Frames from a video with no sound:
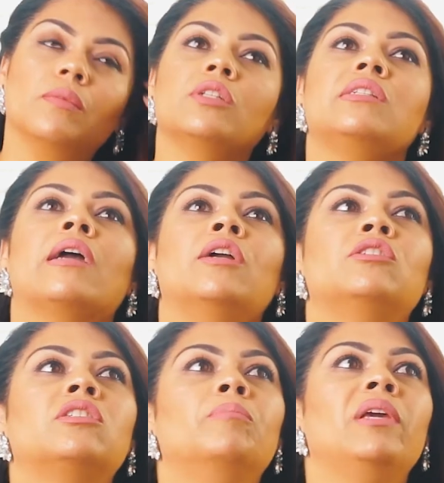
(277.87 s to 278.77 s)
You see, I
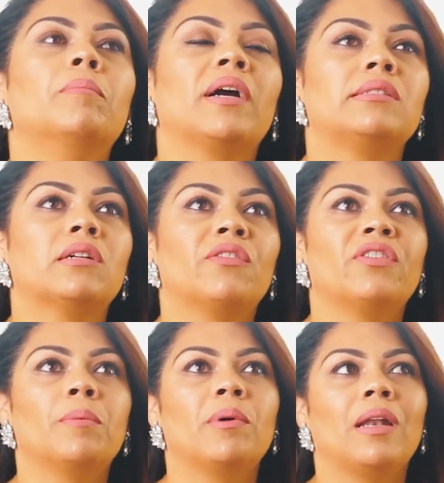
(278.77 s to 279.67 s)
used to beat myself
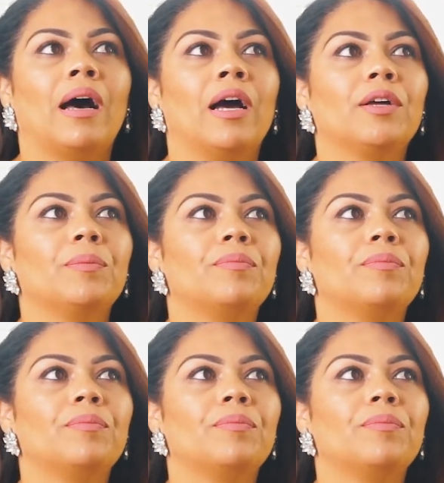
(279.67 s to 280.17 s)
up a lot